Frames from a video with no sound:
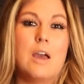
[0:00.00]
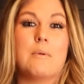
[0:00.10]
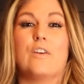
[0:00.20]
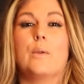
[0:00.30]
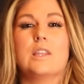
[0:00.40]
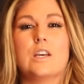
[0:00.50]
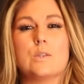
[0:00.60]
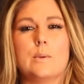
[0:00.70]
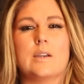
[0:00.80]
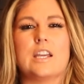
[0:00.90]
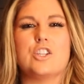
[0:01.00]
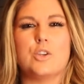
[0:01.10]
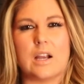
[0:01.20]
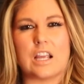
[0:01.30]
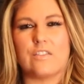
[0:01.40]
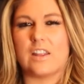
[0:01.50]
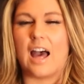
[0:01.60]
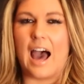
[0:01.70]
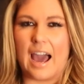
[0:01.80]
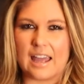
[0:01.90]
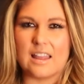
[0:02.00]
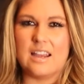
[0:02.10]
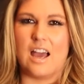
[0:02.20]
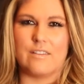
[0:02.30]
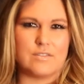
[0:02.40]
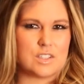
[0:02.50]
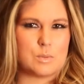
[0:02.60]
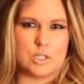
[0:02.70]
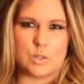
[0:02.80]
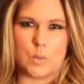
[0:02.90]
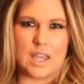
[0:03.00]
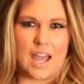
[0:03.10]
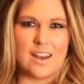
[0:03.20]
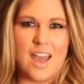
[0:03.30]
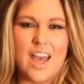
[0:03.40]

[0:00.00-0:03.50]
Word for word: By following those, we will get you ready for the highlight of the sports weekend.